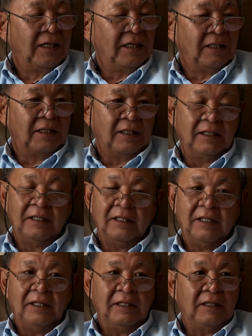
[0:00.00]
And
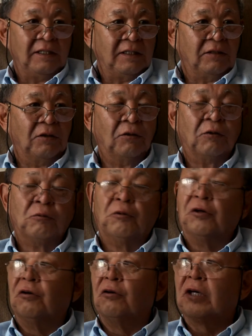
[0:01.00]
the whole
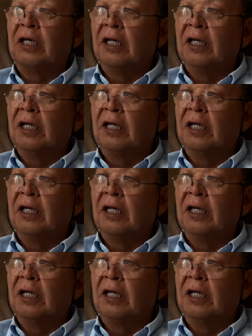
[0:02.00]
world